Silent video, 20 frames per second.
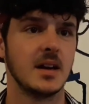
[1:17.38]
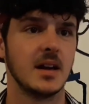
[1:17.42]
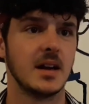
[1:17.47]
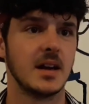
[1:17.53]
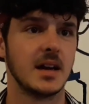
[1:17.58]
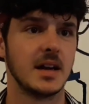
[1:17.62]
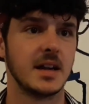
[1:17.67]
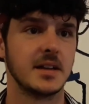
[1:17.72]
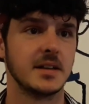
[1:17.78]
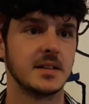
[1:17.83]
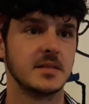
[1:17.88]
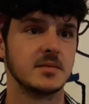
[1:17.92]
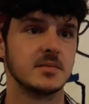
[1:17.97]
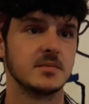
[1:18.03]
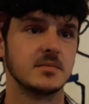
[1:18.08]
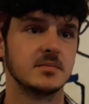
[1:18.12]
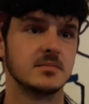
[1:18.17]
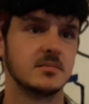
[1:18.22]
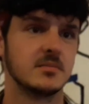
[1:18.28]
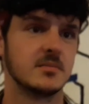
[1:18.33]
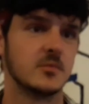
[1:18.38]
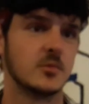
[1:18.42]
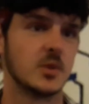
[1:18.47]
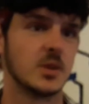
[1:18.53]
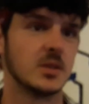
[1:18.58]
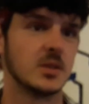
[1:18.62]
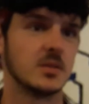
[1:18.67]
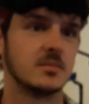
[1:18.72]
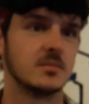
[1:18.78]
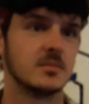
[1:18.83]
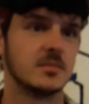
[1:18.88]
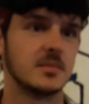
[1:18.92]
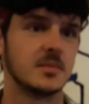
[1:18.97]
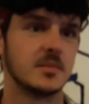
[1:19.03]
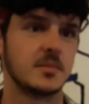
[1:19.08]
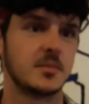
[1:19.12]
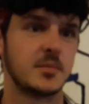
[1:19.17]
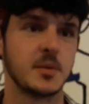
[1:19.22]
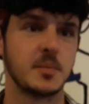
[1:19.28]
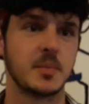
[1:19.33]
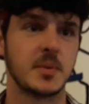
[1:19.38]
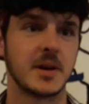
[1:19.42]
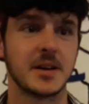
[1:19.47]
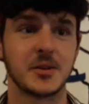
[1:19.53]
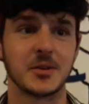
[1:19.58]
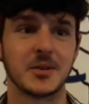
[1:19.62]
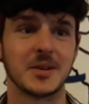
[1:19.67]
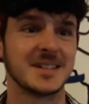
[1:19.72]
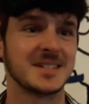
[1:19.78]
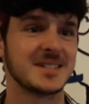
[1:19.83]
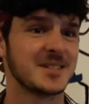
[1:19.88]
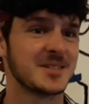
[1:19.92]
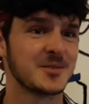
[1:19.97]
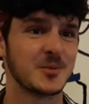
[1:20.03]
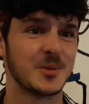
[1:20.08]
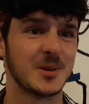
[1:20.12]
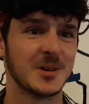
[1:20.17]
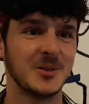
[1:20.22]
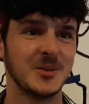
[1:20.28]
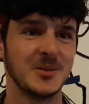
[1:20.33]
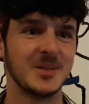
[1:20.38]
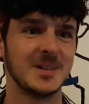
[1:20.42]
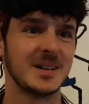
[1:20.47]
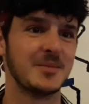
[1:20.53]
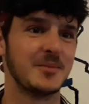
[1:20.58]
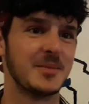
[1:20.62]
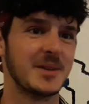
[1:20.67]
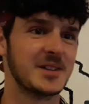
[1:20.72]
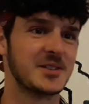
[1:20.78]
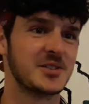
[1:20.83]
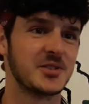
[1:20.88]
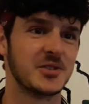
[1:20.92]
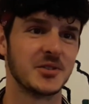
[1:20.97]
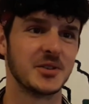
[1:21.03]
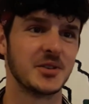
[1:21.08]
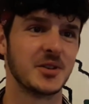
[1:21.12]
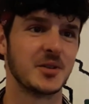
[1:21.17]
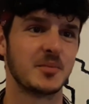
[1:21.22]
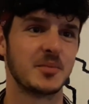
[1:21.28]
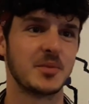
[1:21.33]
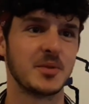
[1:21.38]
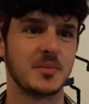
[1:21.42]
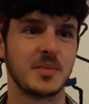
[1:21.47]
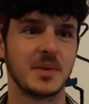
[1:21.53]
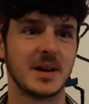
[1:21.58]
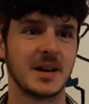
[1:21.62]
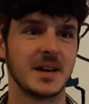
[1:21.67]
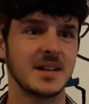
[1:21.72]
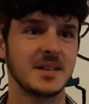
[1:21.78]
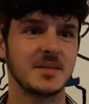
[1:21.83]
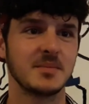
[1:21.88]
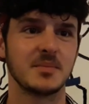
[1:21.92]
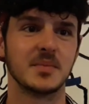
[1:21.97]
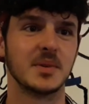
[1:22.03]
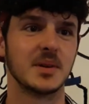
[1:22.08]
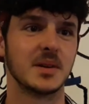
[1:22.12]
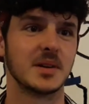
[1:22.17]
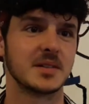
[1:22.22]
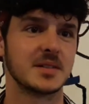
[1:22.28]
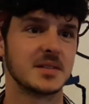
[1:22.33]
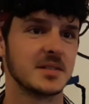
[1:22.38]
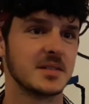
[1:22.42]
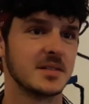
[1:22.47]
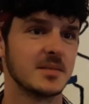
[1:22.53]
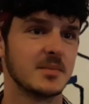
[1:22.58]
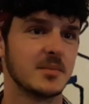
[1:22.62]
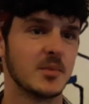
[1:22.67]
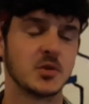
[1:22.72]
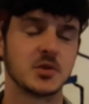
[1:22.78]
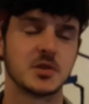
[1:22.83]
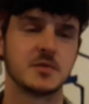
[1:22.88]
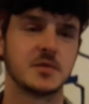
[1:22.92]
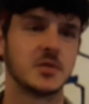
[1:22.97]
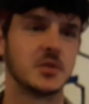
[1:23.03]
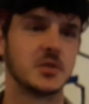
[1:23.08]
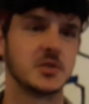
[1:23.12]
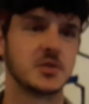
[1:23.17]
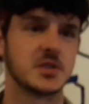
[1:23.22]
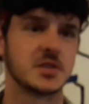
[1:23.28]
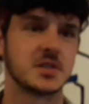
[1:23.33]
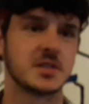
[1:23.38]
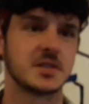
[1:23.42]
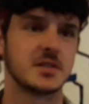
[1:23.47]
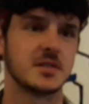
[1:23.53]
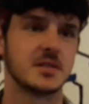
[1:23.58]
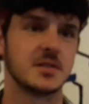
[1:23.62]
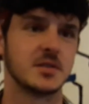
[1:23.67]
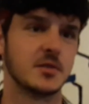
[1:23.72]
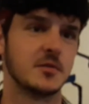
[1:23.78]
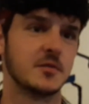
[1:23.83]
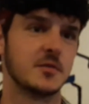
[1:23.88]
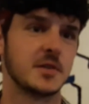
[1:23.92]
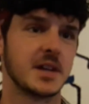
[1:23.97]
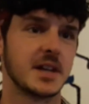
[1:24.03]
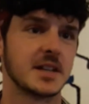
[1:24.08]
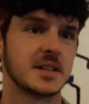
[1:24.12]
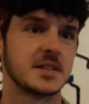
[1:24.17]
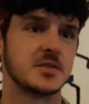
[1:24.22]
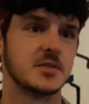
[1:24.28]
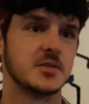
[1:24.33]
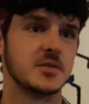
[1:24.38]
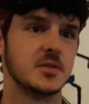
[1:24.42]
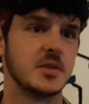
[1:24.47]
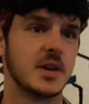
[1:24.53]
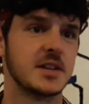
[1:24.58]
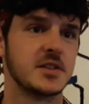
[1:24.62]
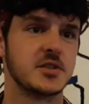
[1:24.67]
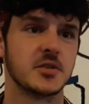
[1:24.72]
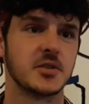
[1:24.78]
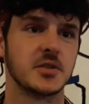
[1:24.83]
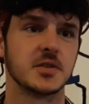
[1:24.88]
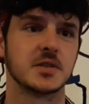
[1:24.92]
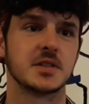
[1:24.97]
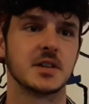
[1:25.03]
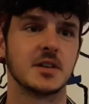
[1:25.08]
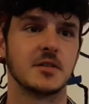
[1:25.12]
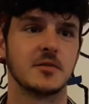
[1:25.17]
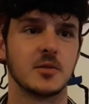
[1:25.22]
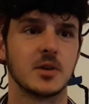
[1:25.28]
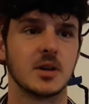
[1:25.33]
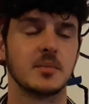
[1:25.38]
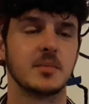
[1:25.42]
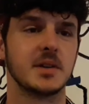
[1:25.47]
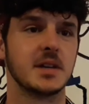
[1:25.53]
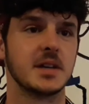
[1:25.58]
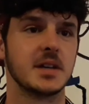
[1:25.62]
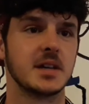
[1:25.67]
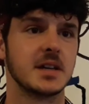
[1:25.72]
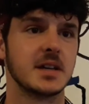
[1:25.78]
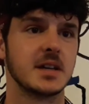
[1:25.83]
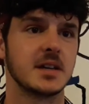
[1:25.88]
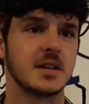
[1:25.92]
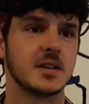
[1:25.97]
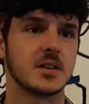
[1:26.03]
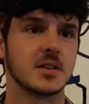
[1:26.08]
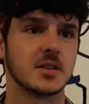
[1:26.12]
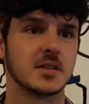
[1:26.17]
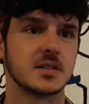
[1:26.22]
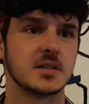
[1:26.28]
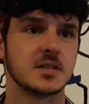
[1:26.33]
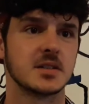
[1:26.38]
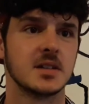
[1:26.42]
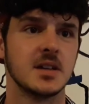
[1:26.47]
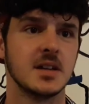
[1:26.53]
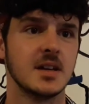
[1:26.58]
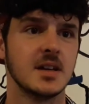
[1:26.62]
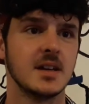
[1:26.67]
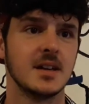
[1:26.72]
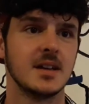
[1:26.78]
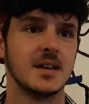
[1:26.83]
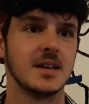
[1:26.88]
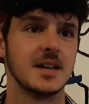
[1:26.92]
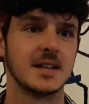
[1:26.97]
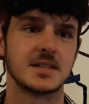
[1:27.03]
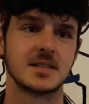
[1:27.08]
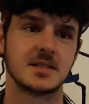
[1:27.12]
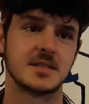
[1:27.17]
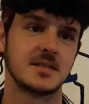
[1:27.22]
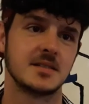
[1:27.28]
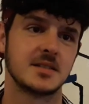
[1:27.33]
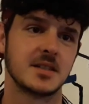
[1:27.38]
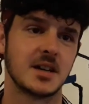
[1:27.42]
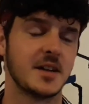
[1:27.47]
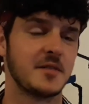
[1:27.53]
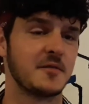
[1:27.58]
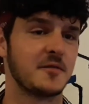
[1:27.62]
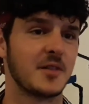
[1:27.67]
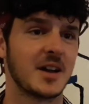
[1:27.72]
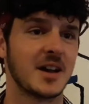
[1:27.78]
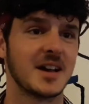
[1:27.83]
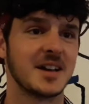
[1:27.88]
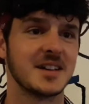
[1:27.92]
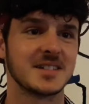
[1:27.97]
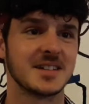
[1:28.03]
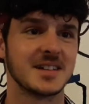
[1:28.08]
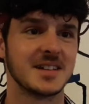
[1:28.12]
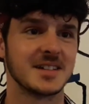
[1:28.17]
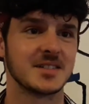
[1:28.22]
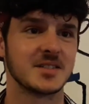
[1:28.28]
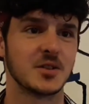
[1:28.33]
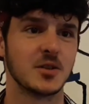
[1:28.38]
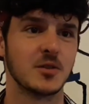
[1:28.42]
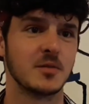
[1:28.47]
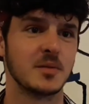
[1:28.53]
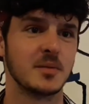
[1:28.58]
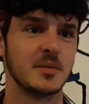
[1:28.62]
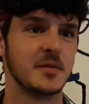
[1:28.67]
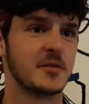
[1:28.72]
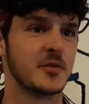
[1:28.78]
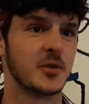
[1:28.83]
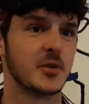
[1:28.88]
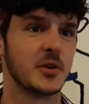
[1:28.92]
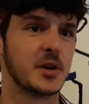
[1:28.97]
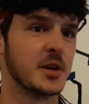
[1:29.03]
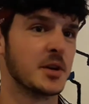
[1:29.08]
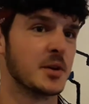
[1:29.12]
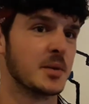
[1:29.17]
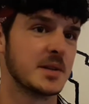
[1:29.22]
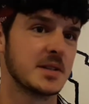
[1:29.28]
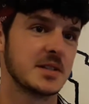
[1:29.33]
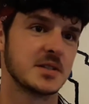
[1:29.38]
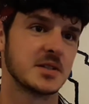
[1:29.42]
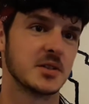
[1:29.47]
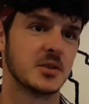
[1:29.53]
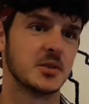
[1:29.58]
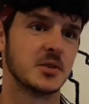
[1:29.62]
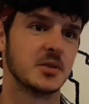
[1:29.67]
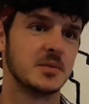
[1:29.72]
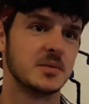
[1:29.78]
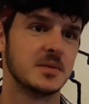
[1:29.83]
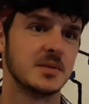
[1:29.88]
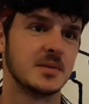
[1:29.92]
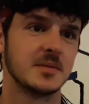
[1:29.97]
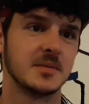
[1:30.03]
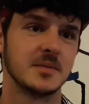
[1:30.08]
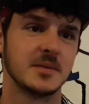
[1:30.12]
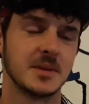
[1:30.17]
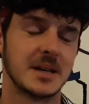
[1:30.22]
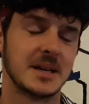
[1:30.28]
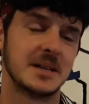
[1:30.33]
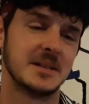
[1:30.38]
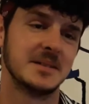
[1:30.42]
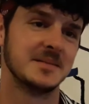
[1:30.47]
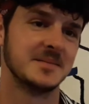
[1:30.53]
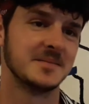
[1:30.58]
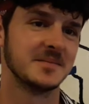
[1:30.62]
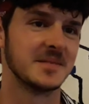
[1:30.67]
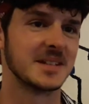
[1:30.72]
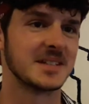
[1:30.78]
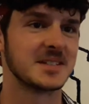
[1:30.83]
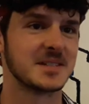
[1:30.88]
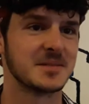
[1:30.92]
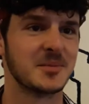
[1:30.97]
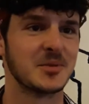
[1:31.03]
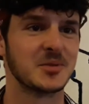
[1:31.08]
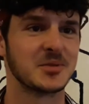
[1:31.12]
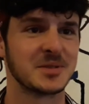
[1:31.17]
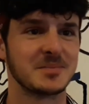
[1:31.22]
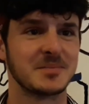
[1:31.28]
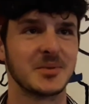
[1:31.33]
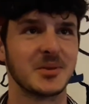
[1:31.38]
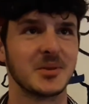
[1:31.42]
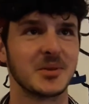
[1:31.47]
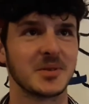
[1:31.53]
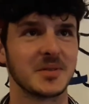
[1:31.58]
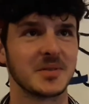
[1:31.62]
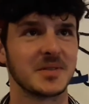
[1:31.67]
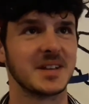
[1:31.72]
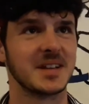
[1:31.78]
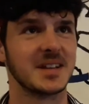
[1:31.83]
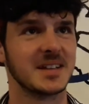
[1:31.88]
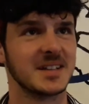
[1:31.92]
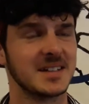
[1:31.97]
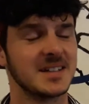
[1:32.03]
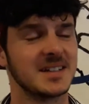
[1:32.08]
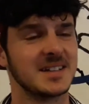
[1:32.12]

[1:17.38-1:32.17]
and well, prepare your lessons well and make sure you're prepared. But most of all, just don't forget to enjoy yourself while being here, because time flies and it's over before you know it. So yeah, that's the most important thing.